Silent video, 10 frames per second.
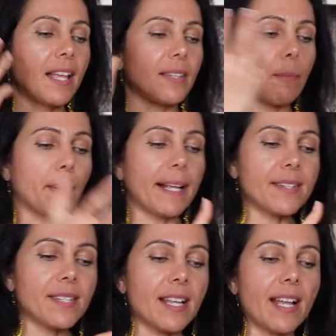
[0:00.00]
then
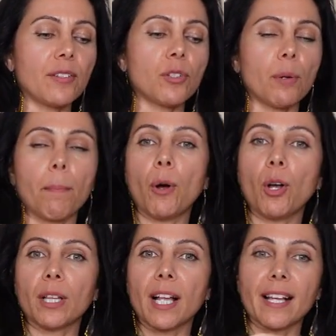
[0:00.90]
place into a
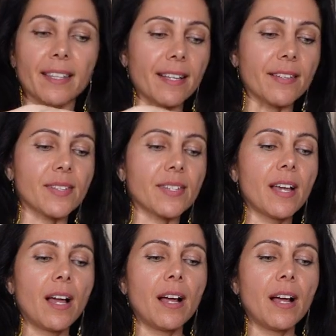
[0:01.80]
pot like this,